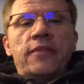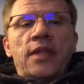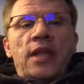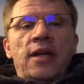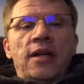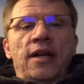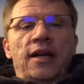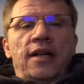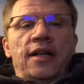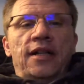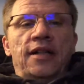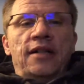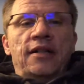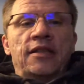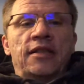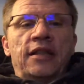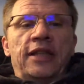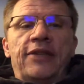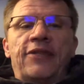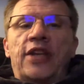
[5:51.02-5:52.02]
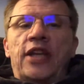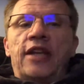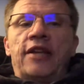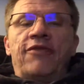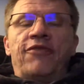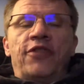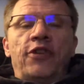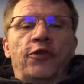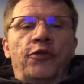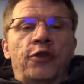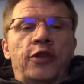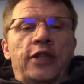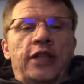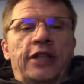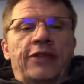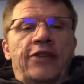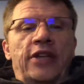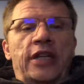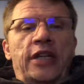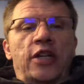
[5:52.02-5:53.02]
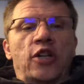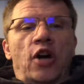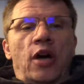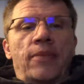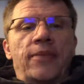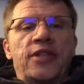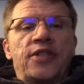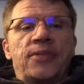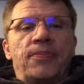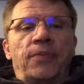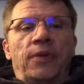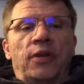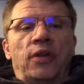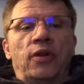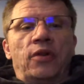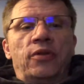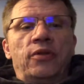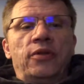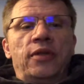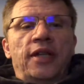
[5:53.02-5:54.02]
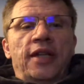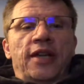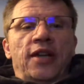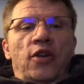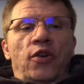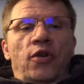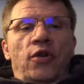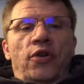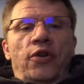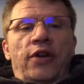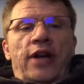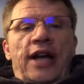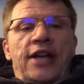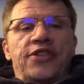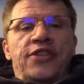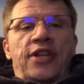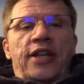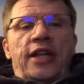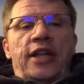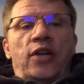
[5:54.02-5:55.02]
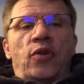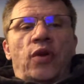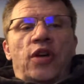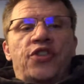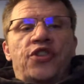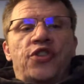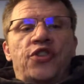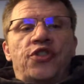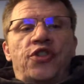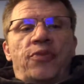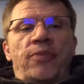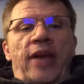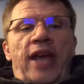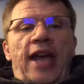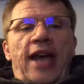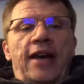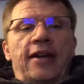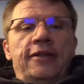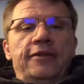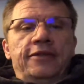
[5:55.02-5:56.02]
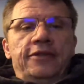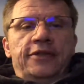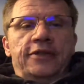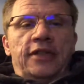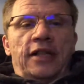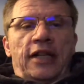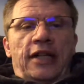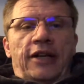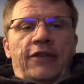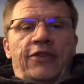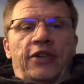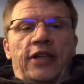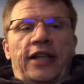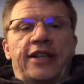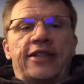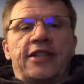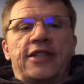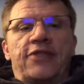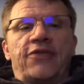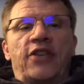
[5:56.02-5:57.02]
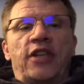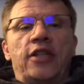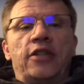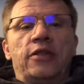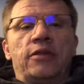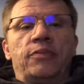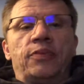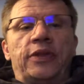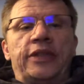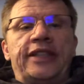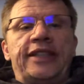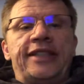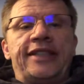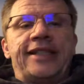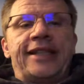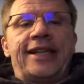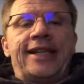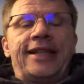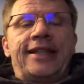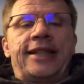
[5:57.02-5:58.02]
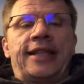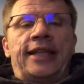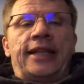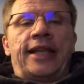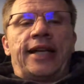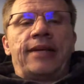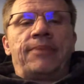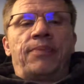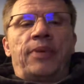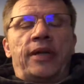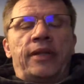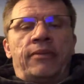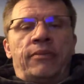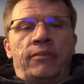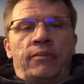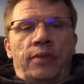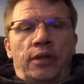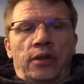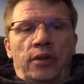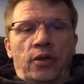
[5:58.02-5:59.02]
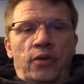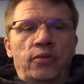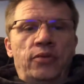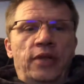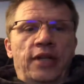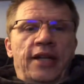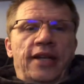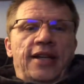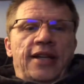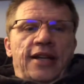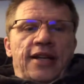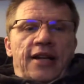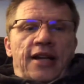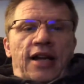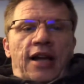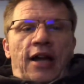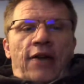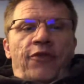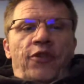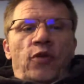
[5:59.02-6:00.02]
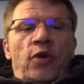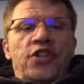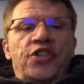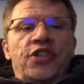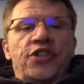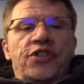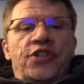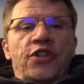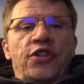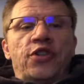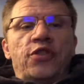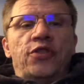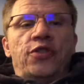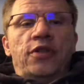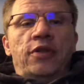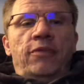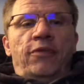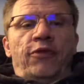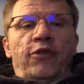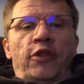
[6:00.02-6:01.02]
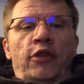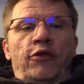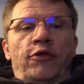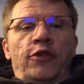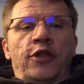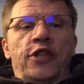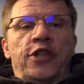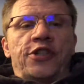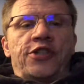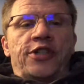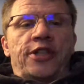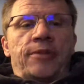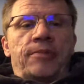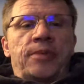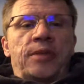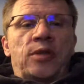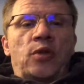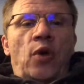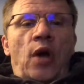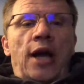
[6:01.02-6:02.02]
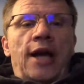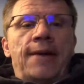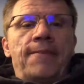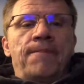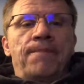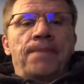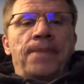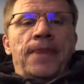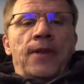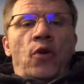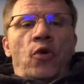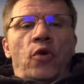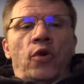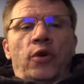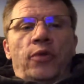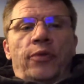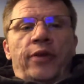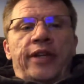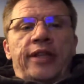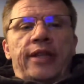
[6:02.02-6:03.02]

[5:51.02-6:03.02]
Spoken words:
Feel free to leave any comments below or ask any questions you may have. If you like this video, please hit the like button below. If you're watching this on YouTube, feel free to subscribe or ring